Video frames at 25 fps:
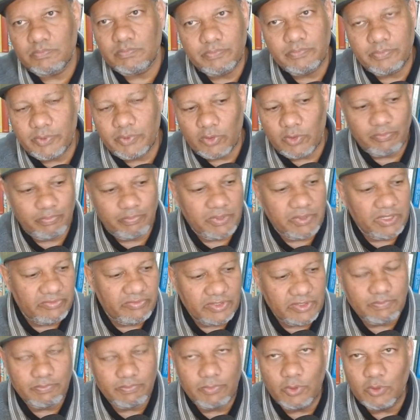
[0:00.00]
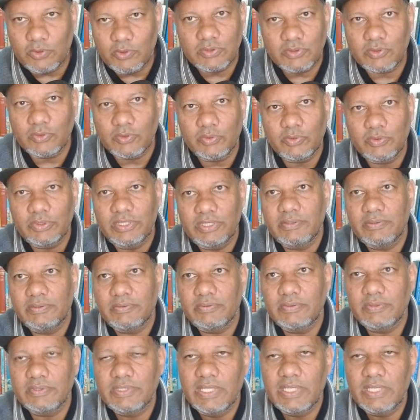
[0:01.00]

previous books or in